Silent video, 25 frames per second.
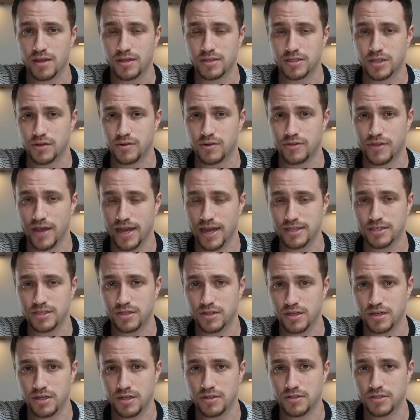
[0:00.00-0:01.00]
So that's
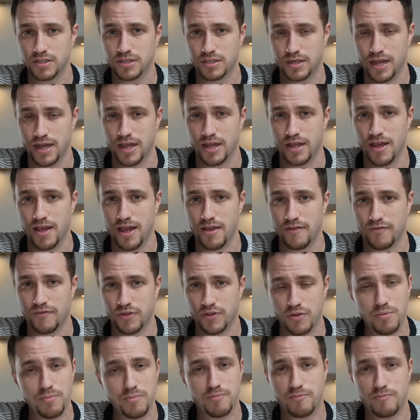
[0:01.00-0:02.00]
good news today. If
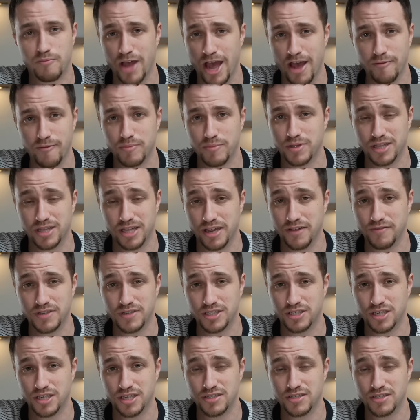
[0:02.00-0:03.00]
you have believed
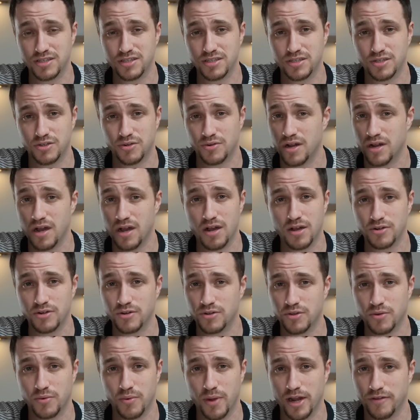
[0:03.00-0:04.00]
in Jesus, you're not under
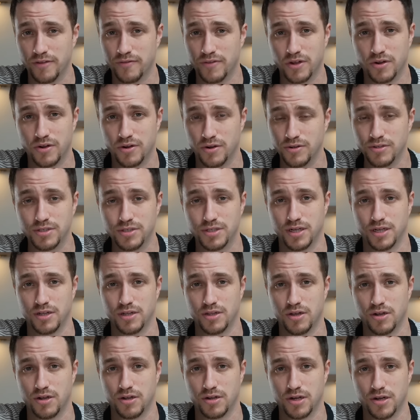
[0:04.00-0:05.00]
the weight of the curse any
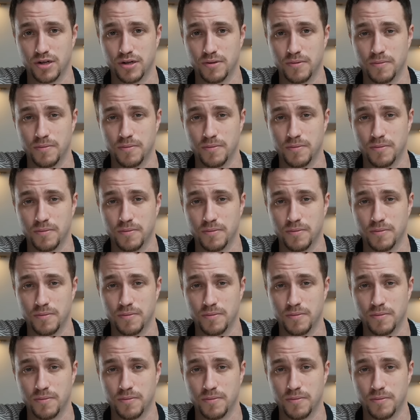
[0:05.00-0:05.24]
longer.